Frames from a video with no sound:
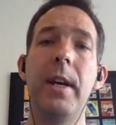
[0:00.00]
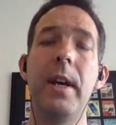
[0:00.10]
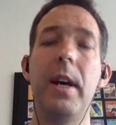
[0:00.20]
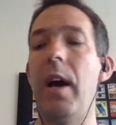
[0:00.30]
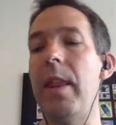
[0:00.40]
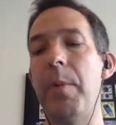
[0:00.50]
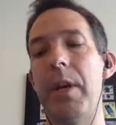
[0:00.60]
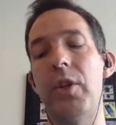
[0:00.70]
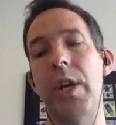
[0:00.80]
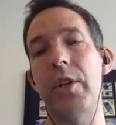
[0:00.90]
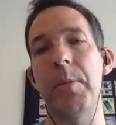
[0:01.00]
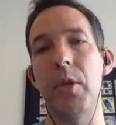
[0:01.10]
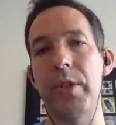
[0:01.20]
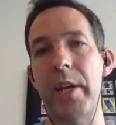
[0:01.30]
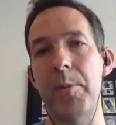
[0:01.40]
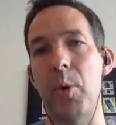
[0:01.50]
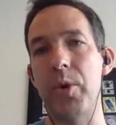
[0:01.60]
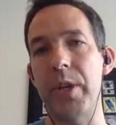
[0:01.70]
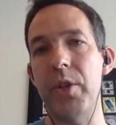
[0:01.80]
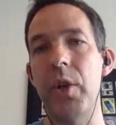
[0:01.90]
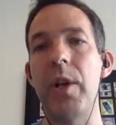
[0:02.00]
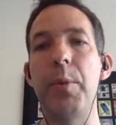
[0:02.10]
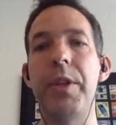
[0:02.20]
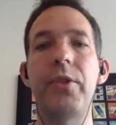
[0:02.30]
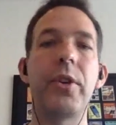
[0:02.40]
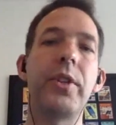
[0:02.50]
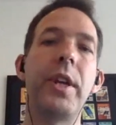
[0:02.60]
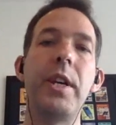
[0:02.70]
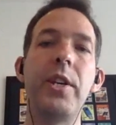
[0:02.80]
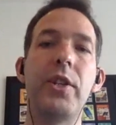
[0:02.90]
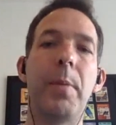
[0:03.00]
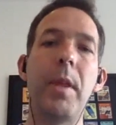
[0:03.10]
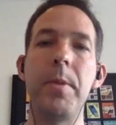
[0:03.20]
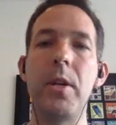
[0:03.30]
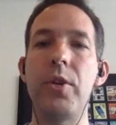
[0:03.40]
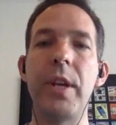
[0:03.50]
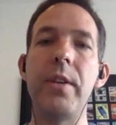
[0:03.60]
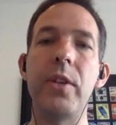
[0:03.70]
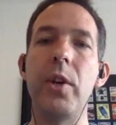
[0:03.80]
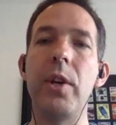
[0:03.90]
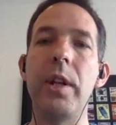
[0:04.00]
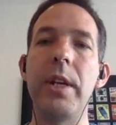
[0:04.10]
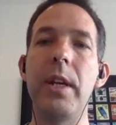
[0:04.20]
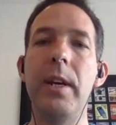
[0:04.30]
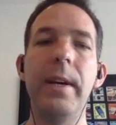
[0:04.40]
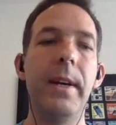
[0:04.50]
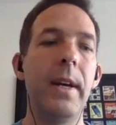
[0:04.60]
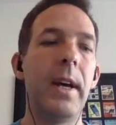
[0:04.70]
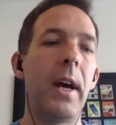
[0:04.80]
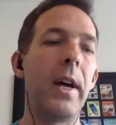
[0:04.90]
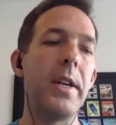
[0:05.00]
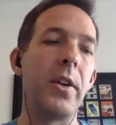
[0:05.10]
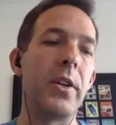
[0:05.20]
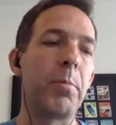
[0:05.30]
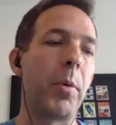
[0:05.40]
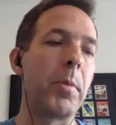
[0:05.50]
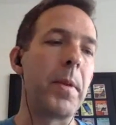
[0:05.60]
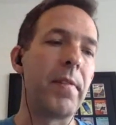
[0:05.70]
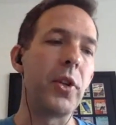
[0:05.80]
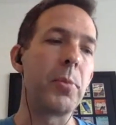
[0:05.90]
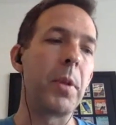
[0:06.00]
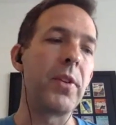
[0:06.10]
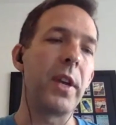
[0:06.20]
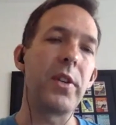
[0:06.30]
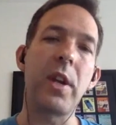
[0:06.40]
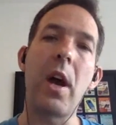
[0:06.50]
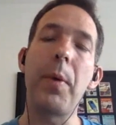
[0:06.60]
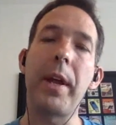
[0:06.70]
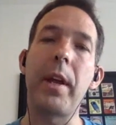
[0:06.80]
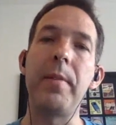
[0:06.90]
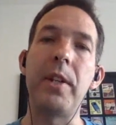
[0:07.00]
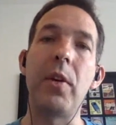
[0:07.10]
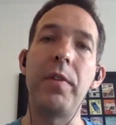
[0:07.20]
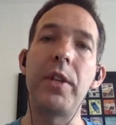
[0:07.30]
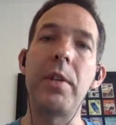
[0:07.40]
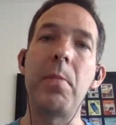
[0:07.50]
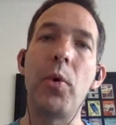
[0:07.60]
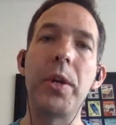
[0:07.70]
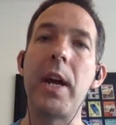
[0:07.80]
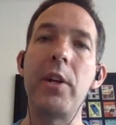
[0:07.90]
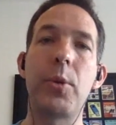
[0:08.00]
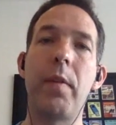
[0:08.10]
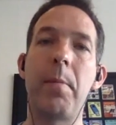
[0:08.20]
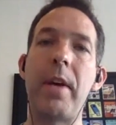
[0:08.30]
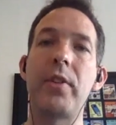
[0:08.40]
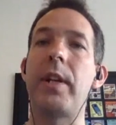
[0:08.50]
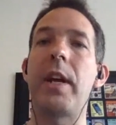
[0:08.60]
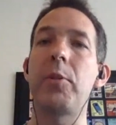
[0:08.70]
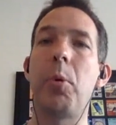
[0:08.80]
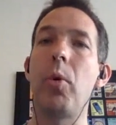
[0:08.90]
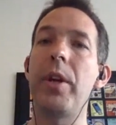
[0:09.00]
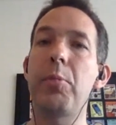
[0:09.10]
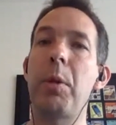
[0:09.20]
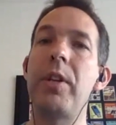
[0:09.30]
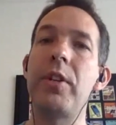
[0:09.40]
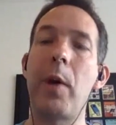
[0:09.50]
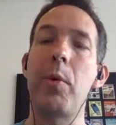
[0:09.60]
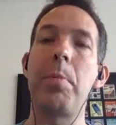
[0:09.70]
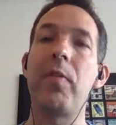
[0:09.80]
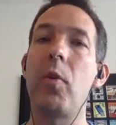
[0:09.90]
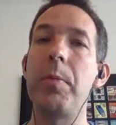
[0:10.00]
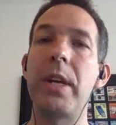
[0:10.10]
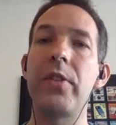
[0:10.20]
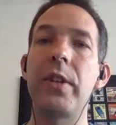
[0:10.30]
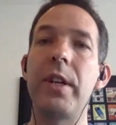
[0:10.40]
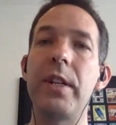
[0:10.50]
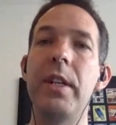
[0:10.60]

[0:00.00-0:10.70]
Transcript: And then we can share some of those dashboards externally with the trustees, some of them used internally. It's probably the first place I start when I come into the office in the morning now. So we have a master dashboard that explains how we performed yesterday.